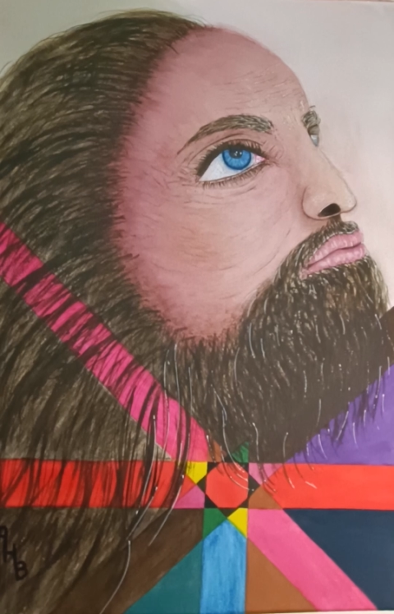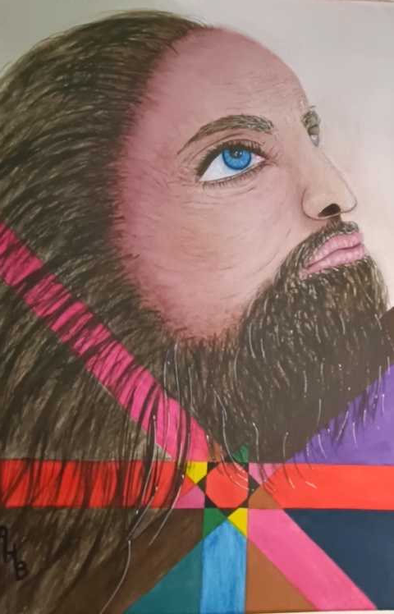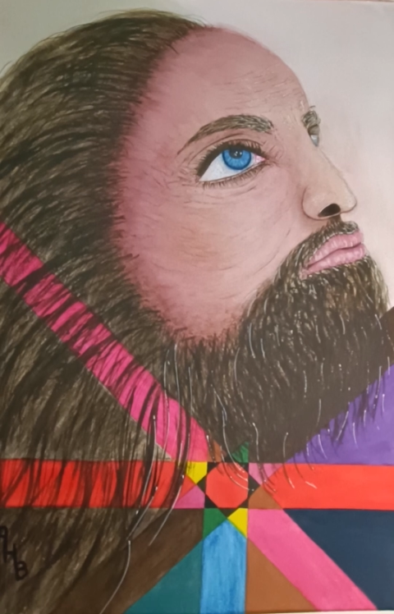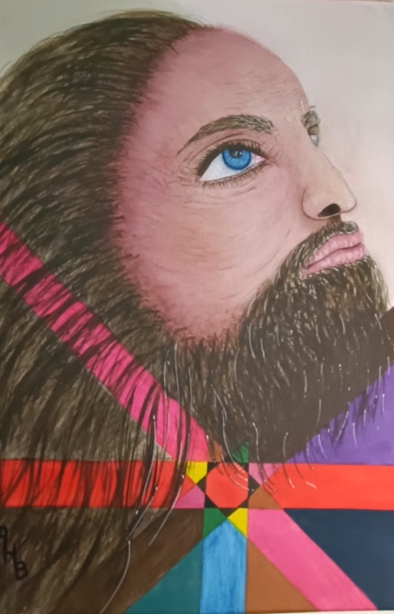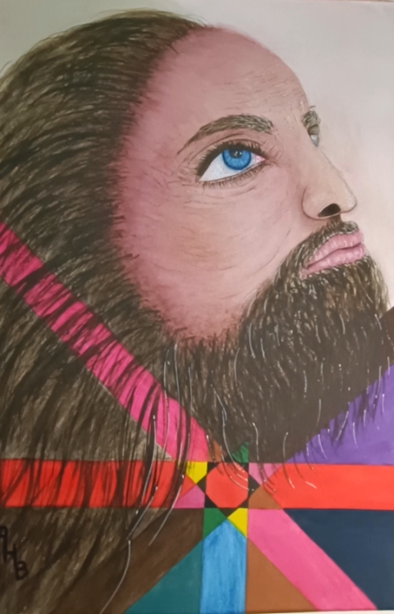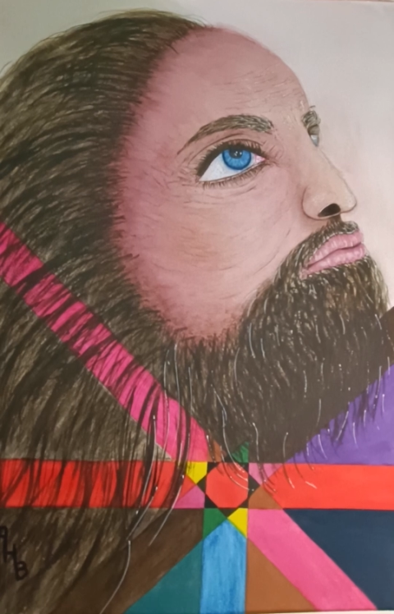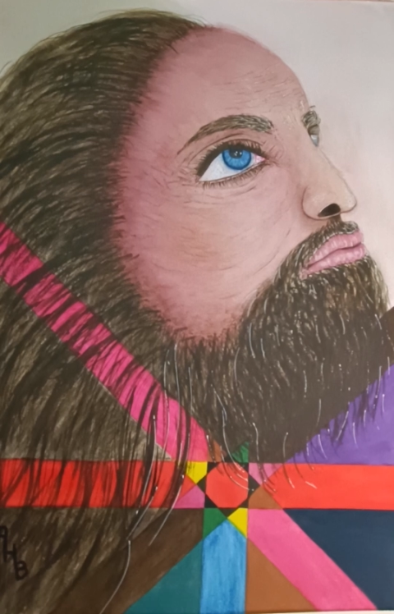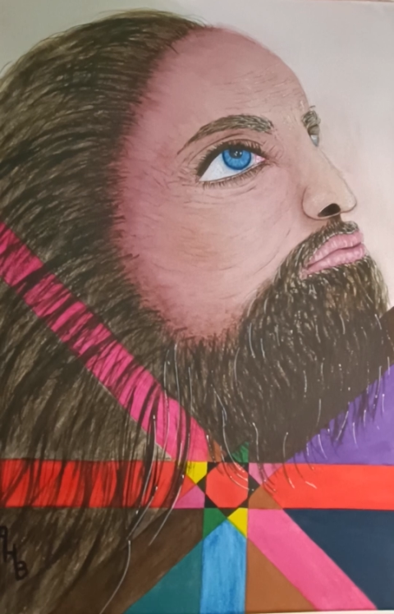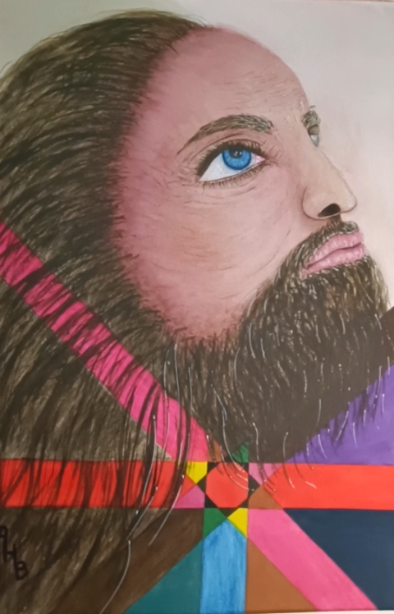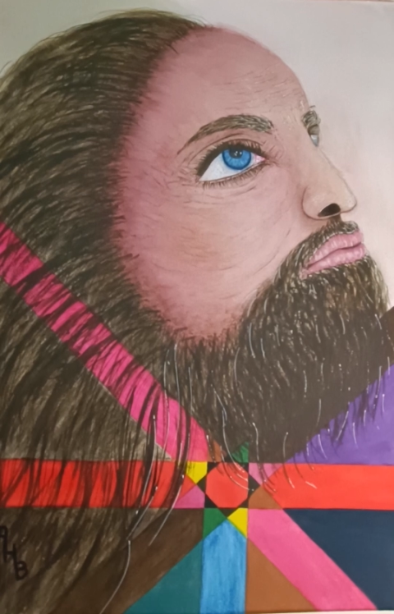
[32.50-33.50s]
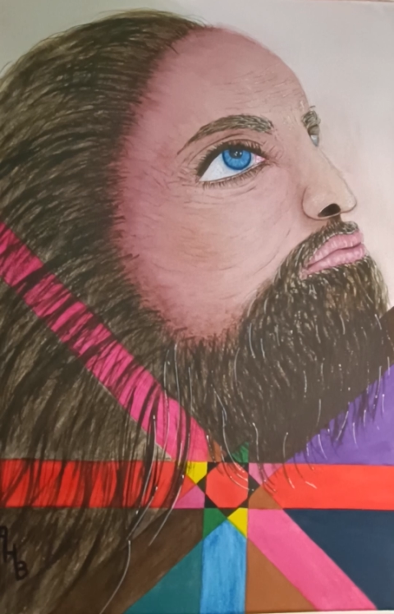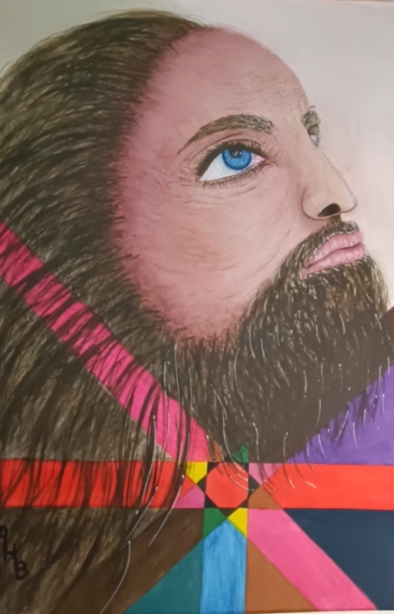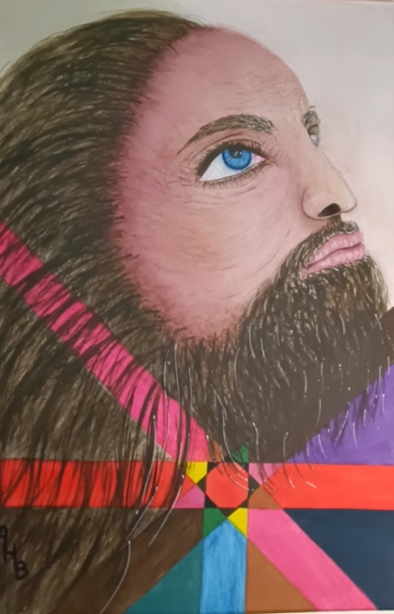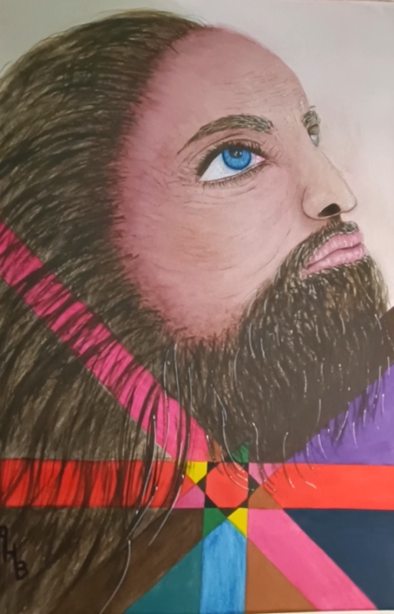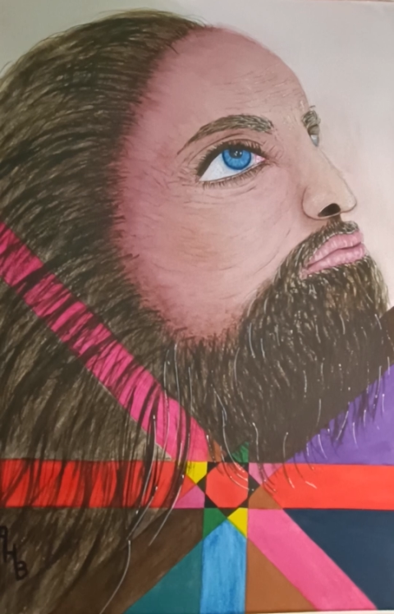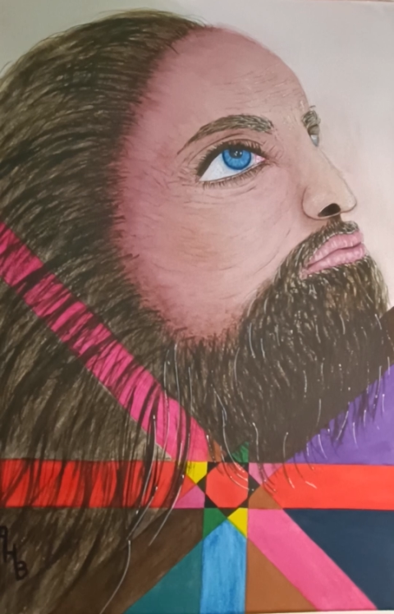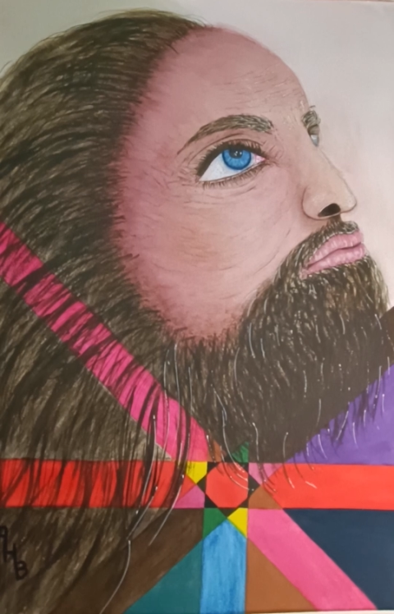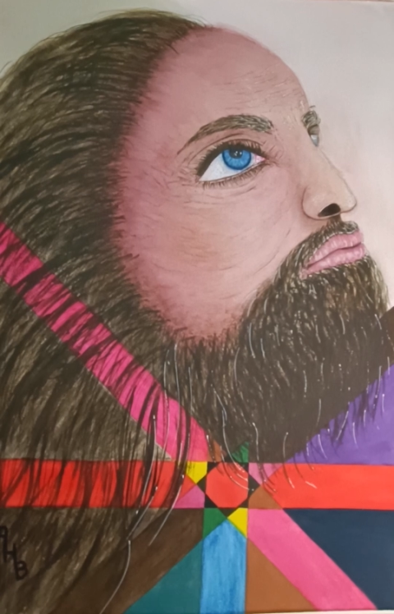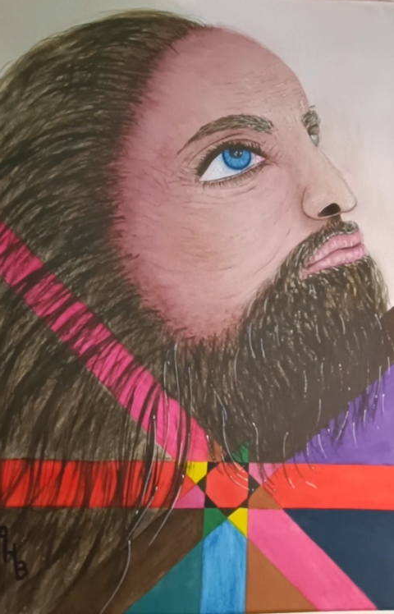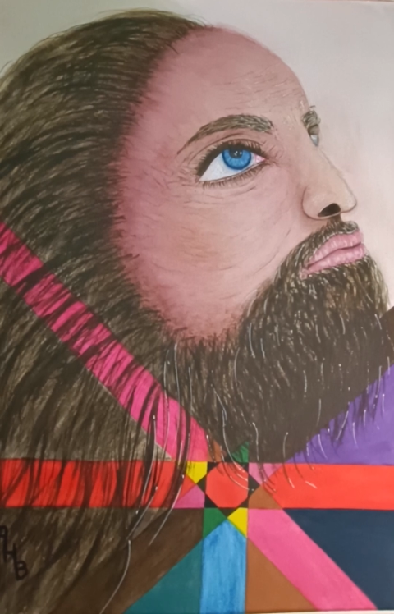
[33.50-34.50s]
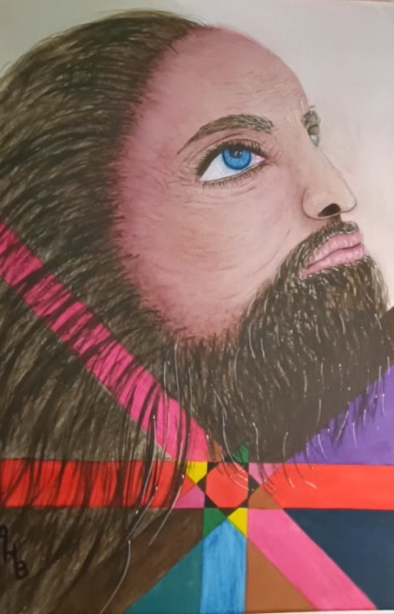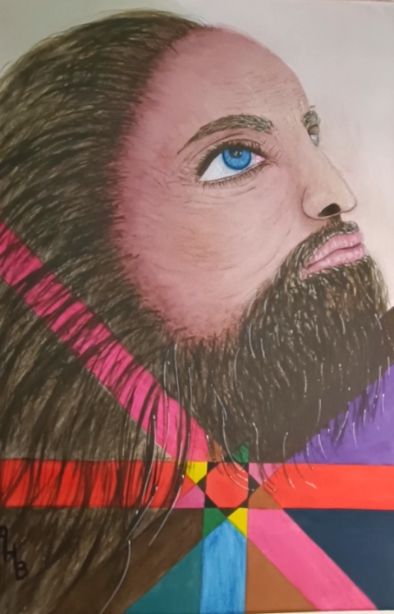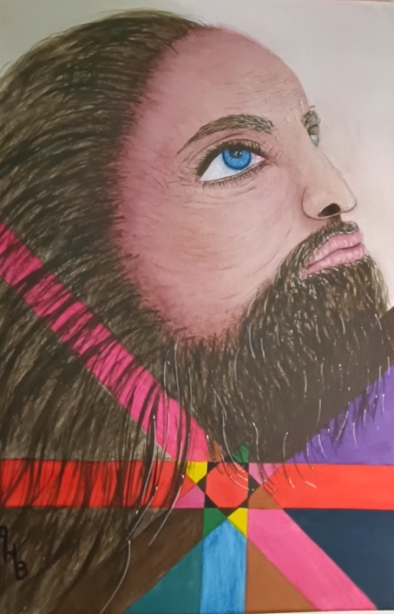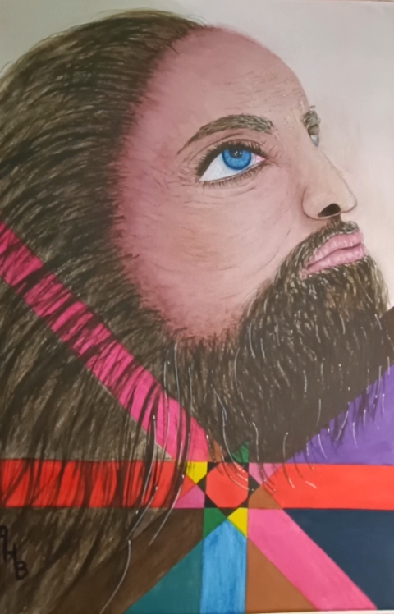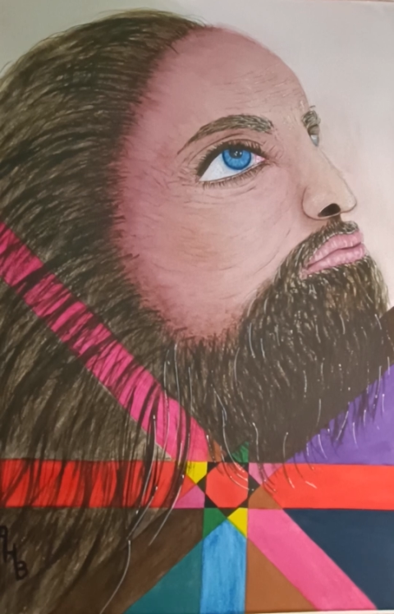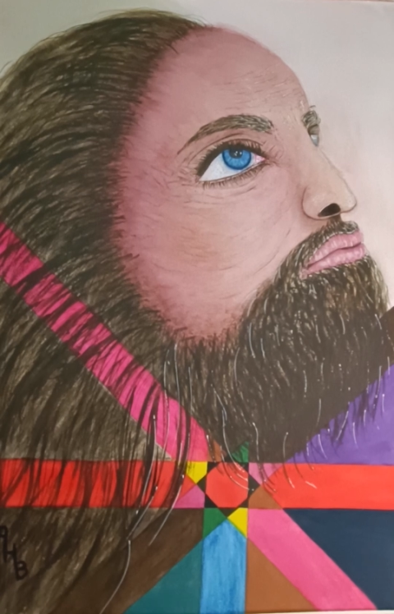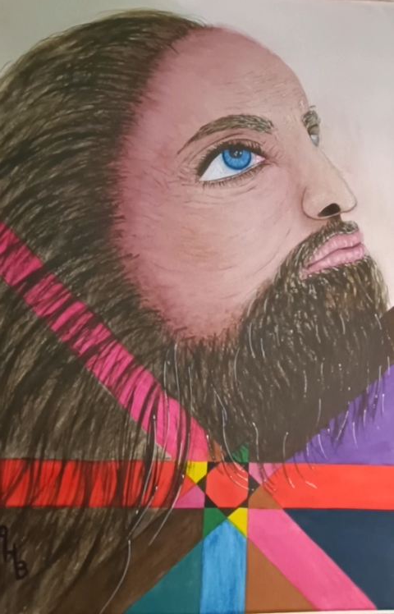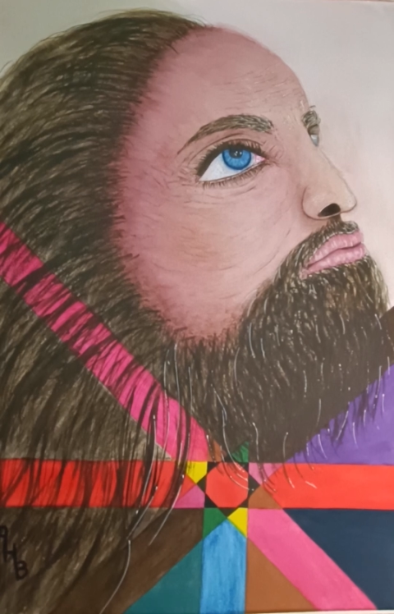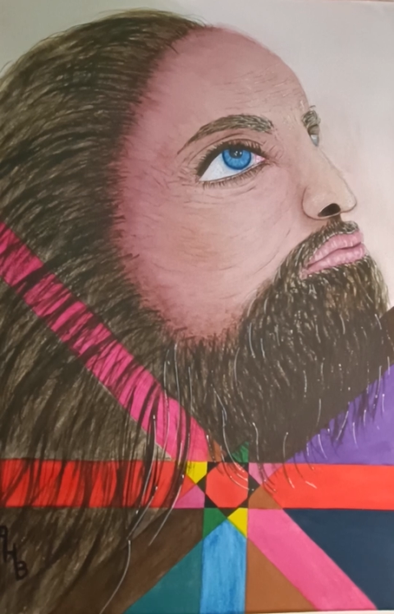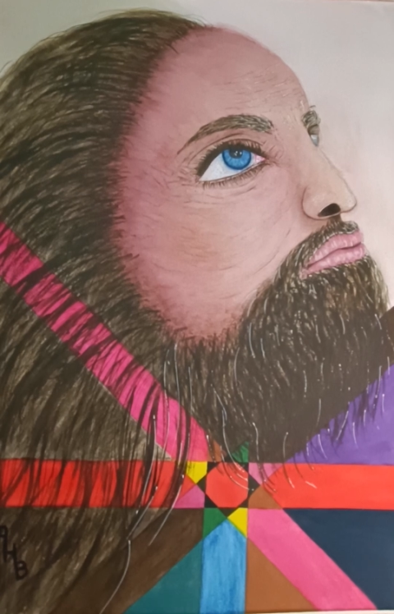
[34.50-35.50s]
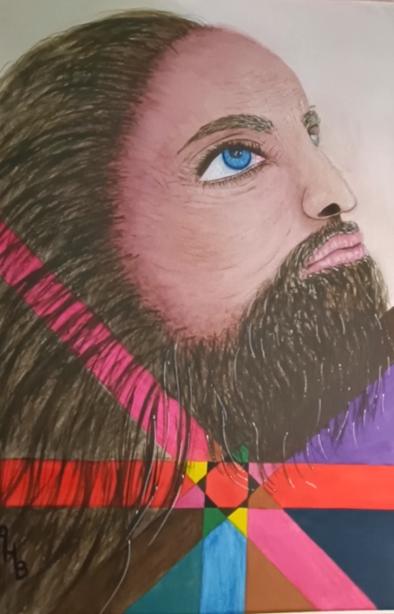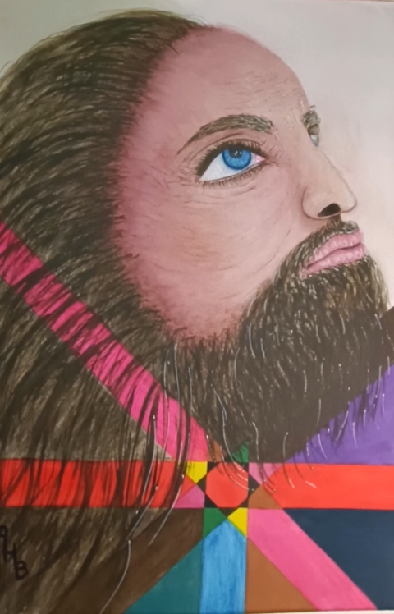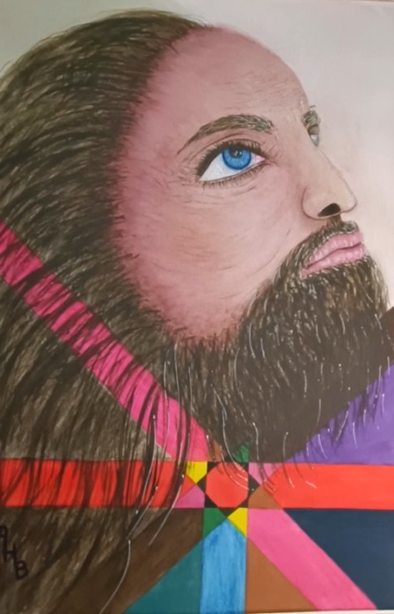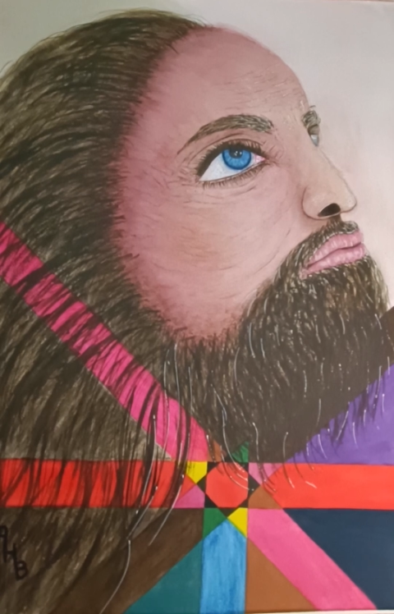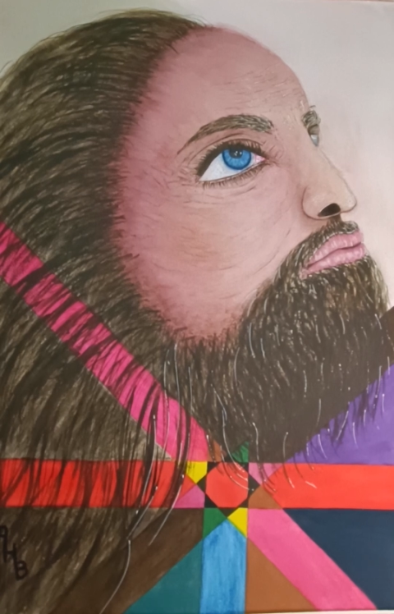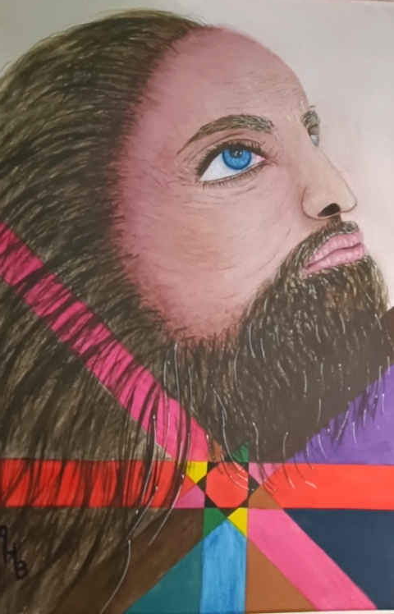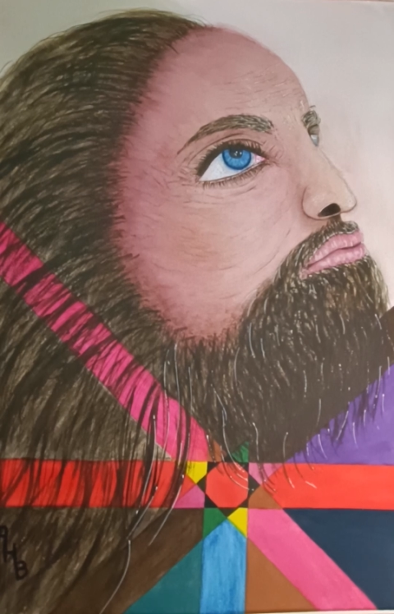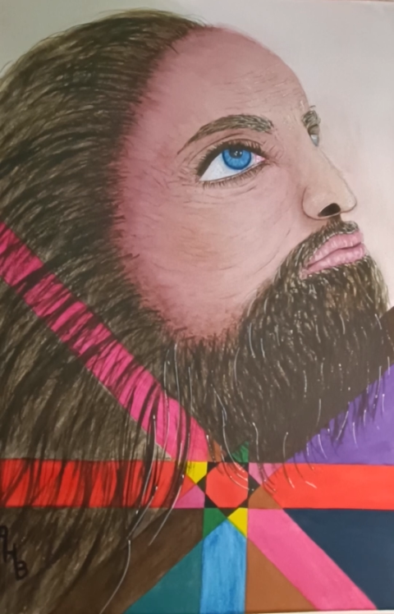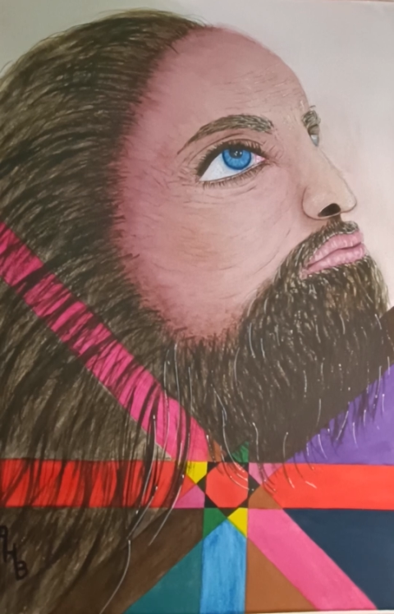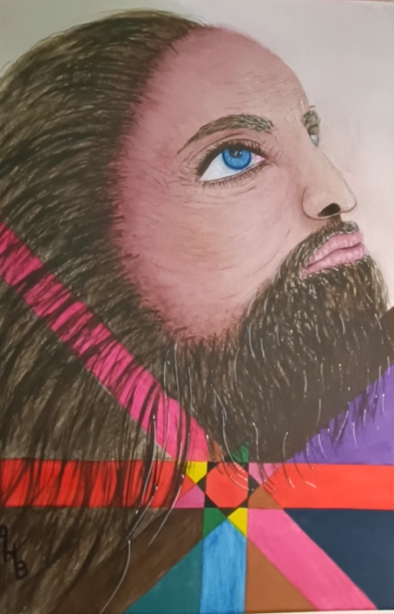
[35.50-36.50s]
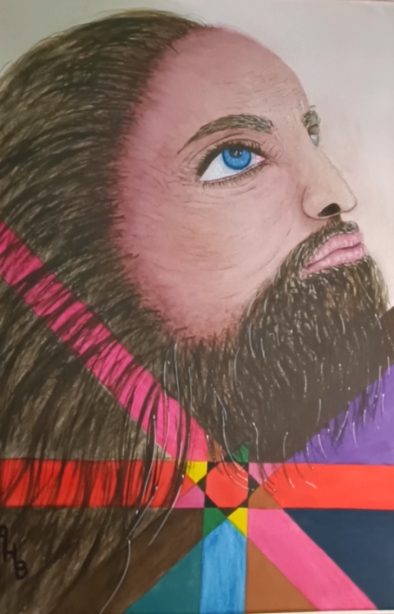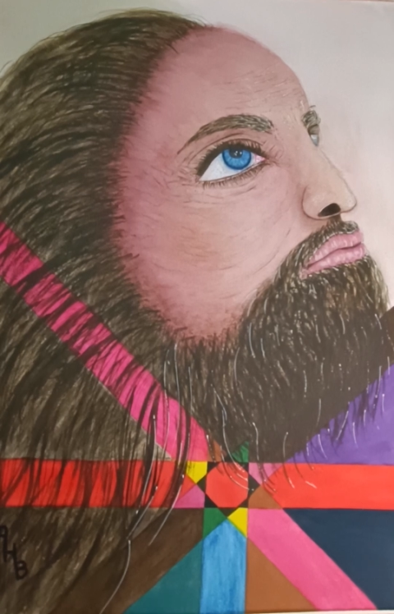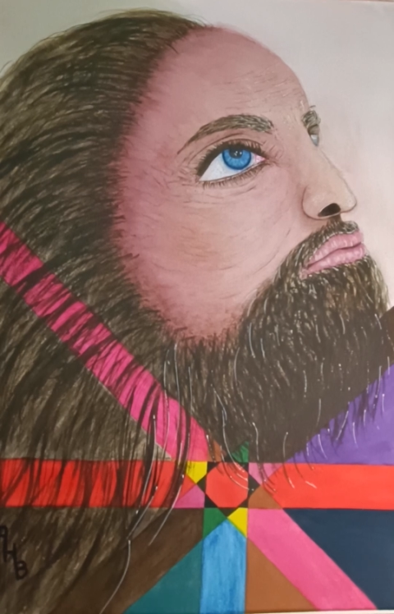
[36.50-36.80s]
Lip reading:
Nobody's mouth can be seen.